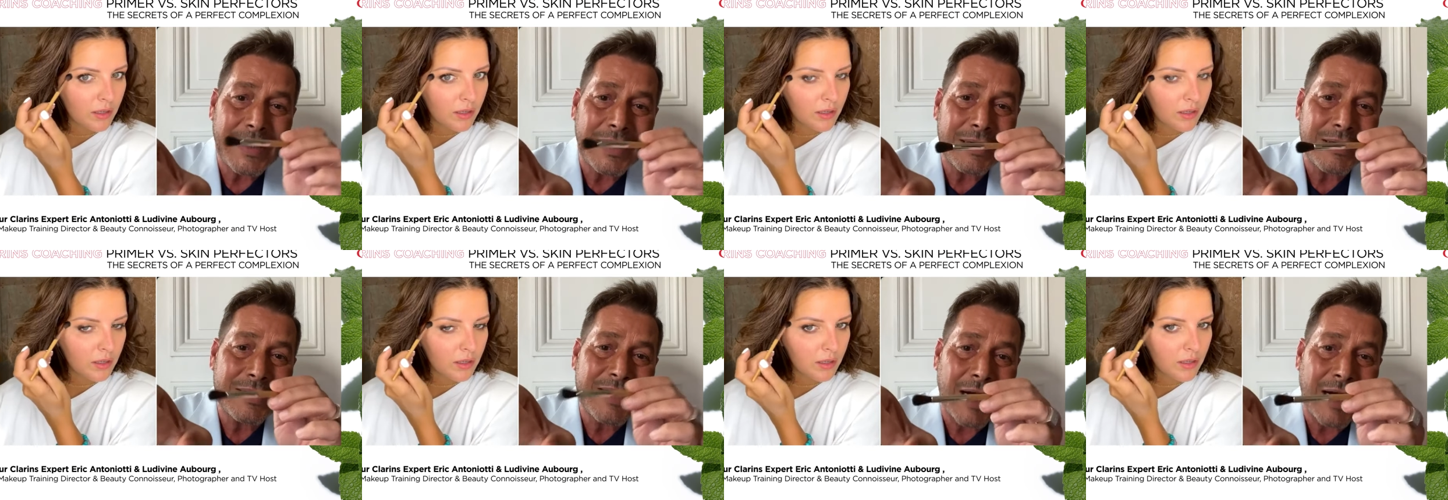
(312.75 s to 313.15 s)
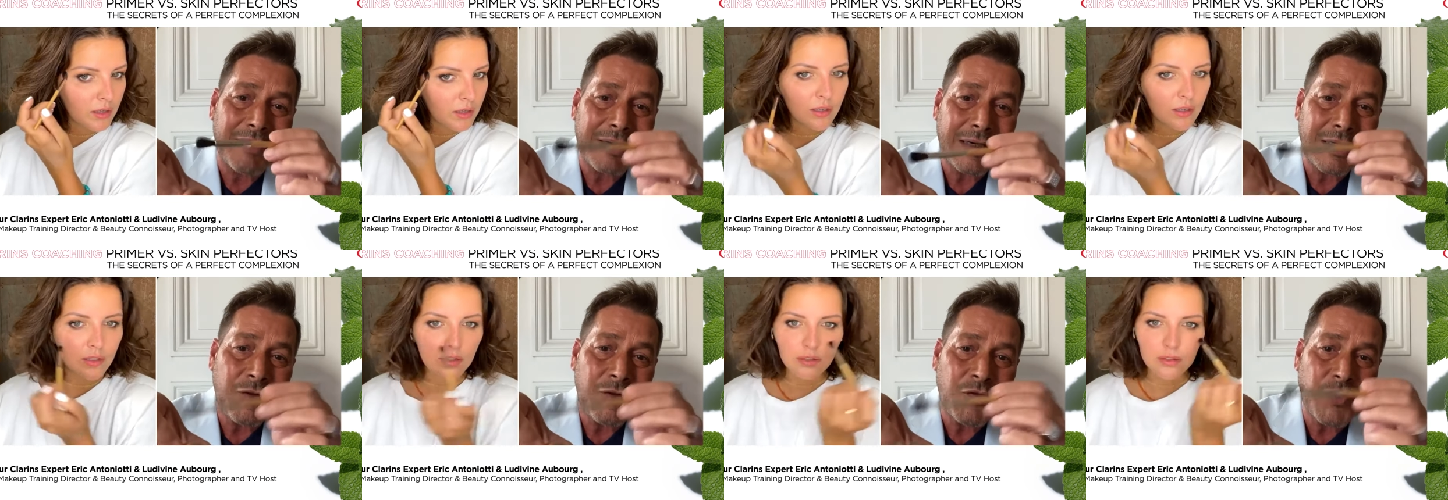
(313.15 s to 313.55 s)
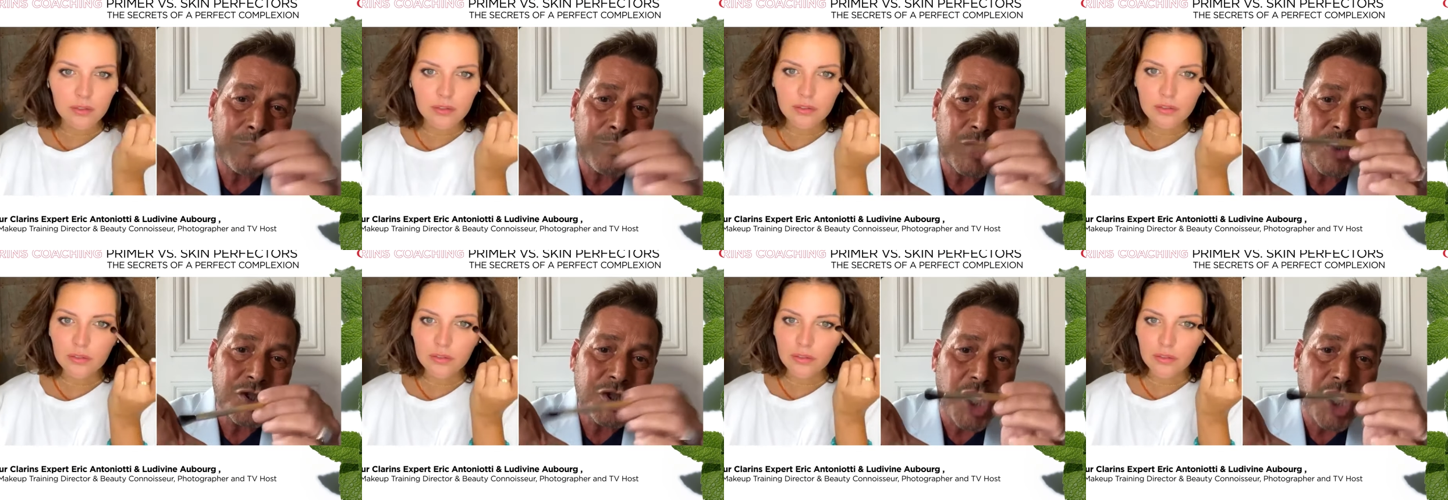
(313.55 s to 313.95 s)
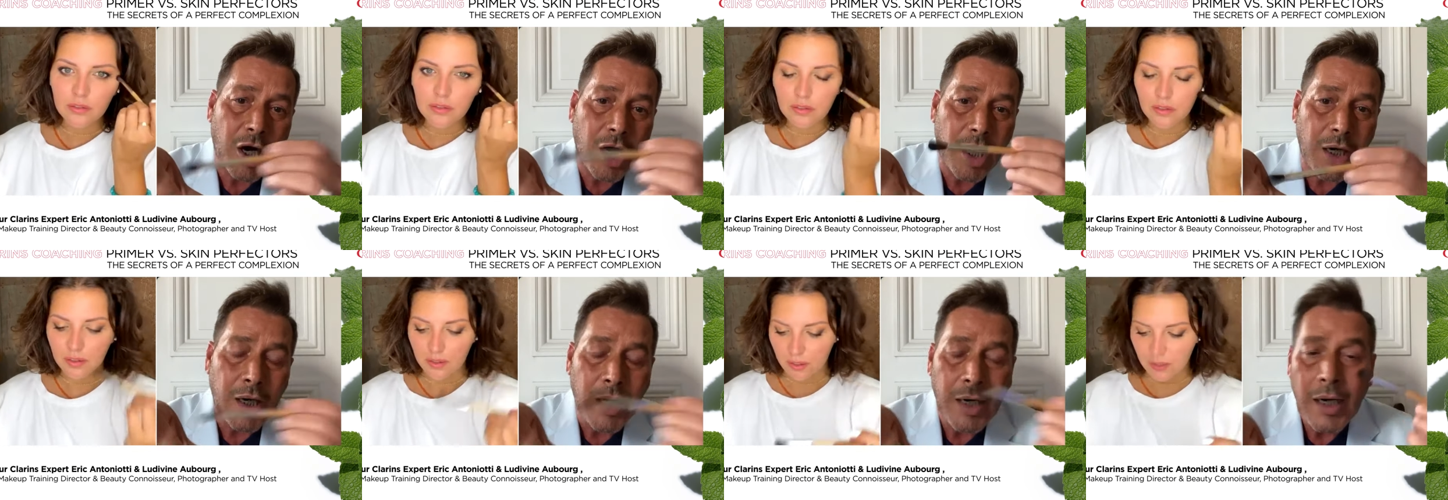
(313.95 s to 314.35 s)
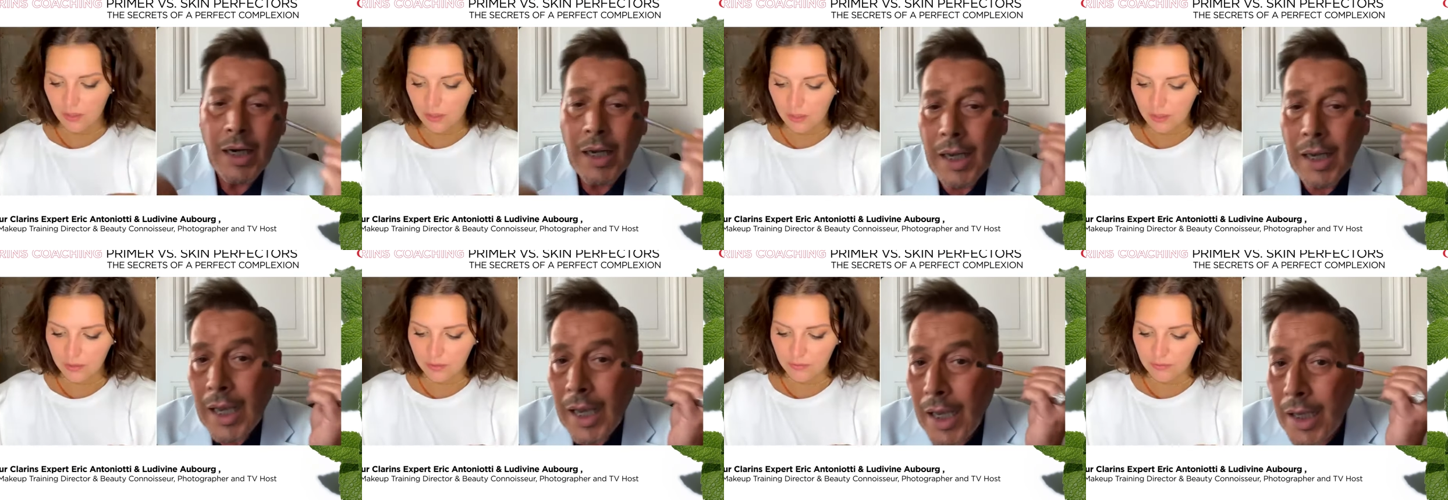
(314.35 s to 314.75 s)
Speaker 1: it directly from the jar
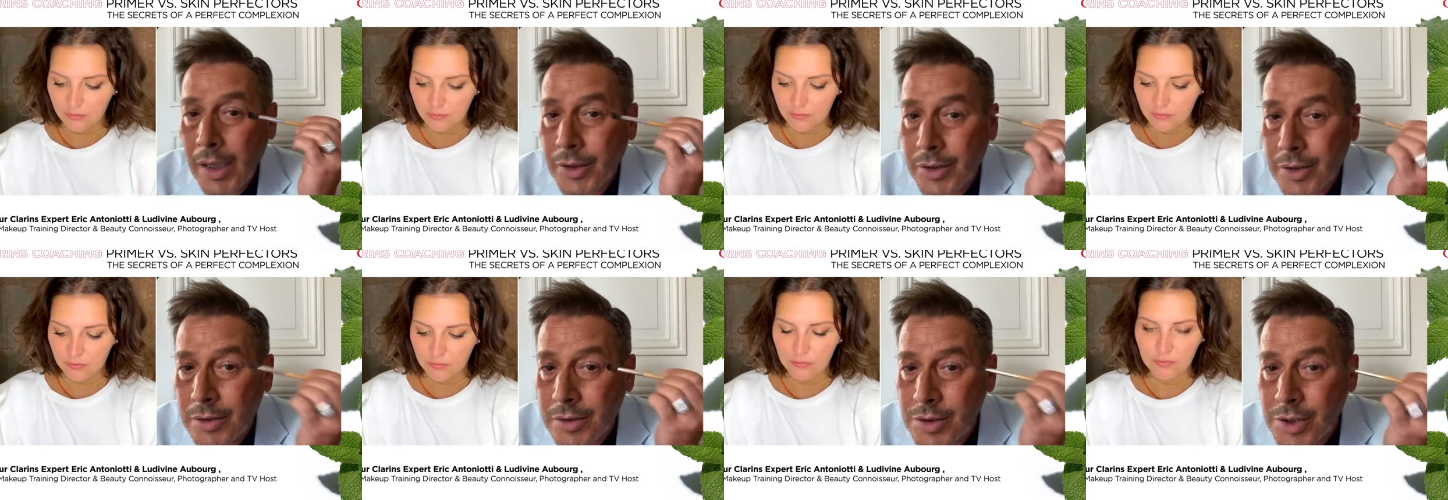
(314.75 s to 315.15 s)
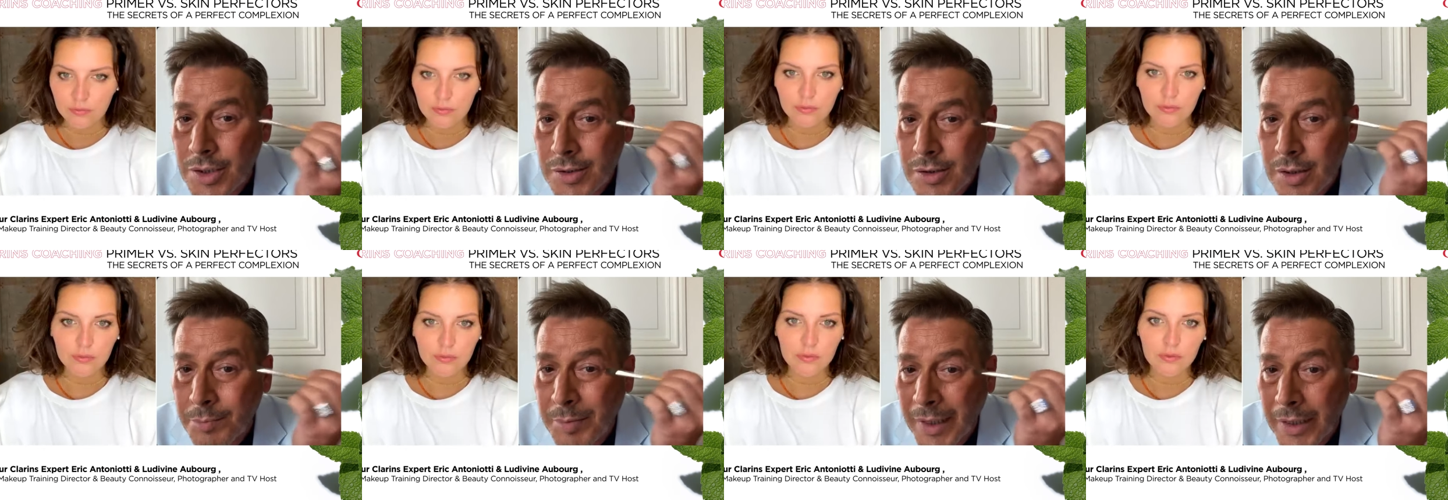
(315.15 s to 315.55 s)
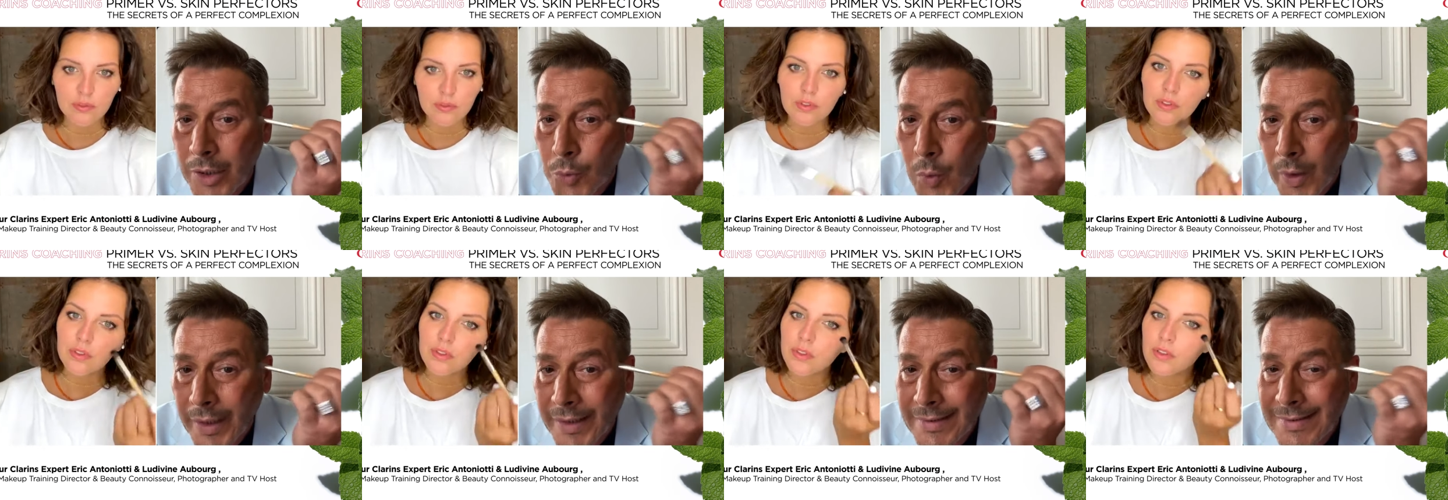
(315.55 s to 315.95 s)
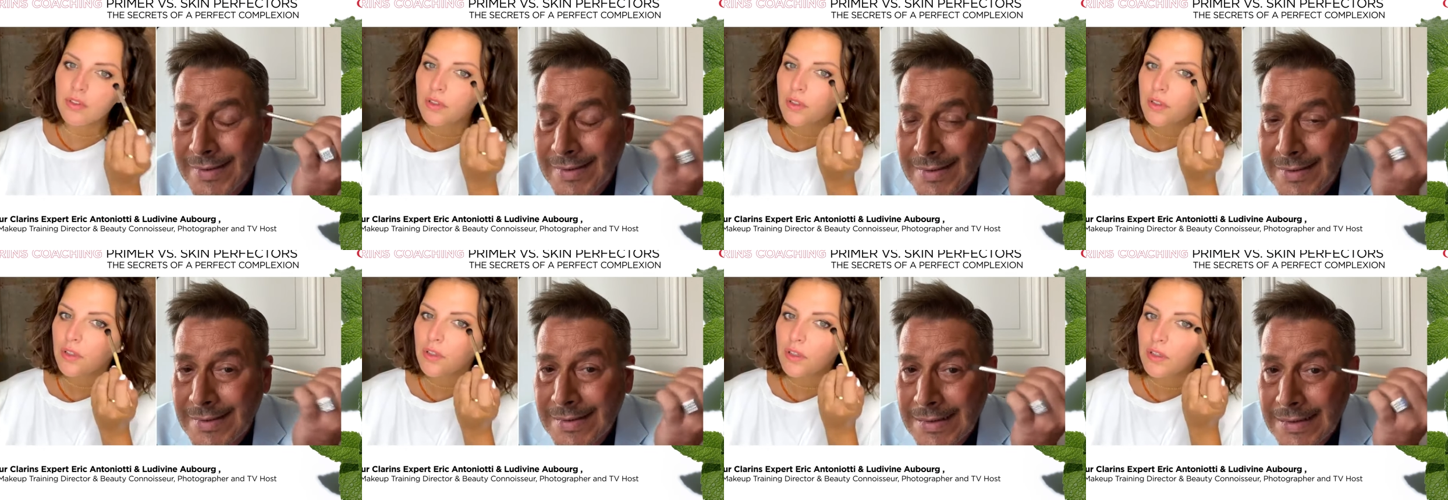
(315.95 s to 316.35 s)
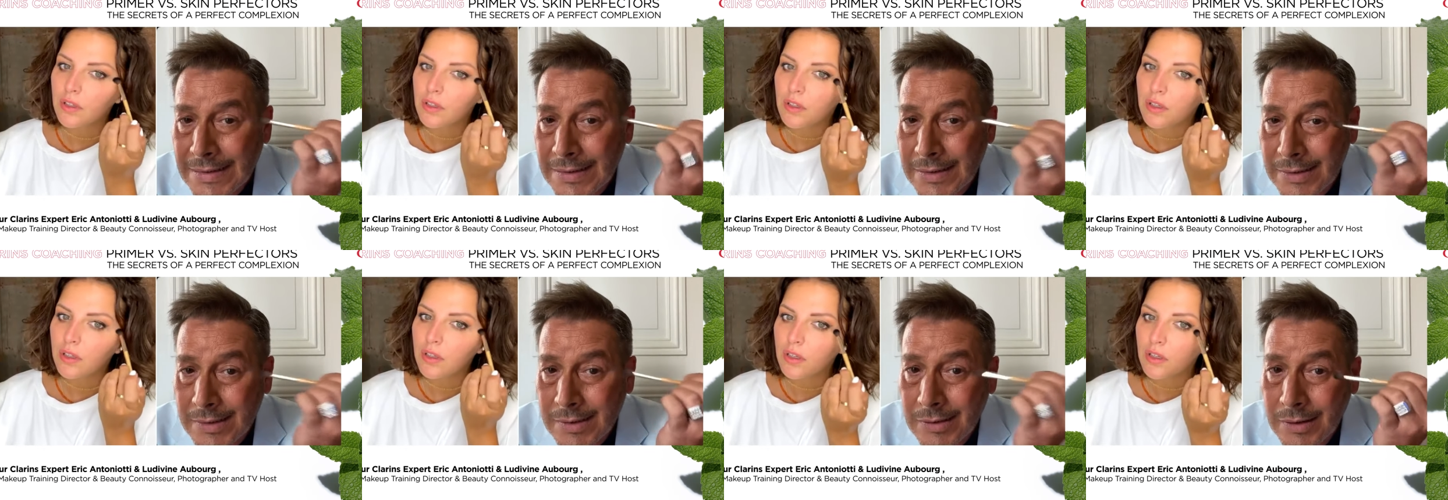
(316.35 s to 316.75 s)
yeah. and you just apply it where it's
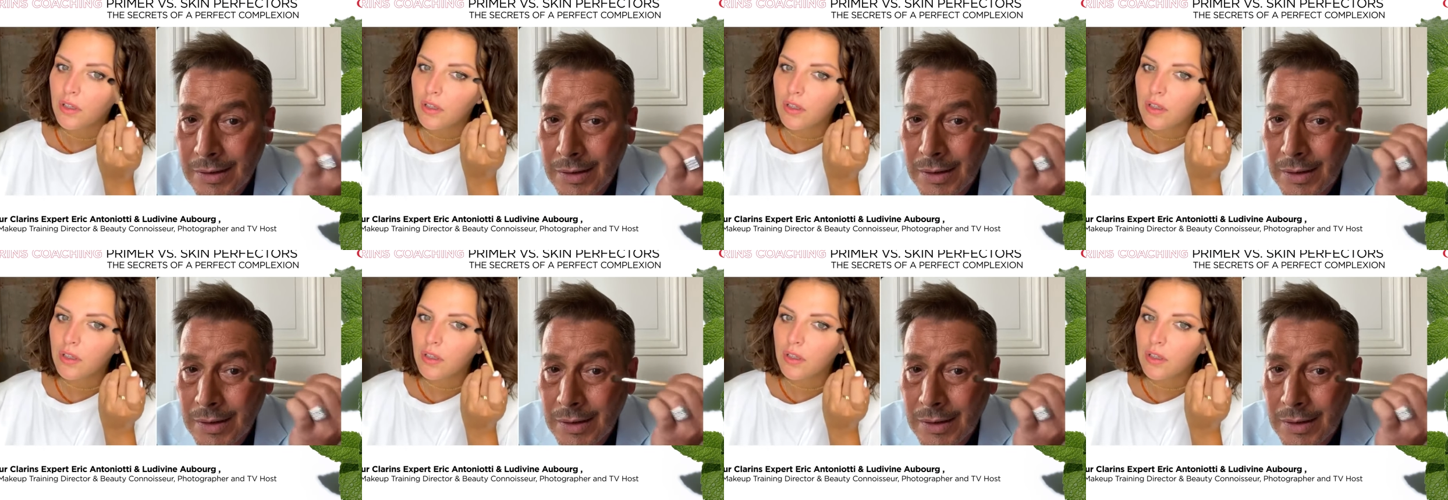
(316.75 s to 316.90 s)
needed.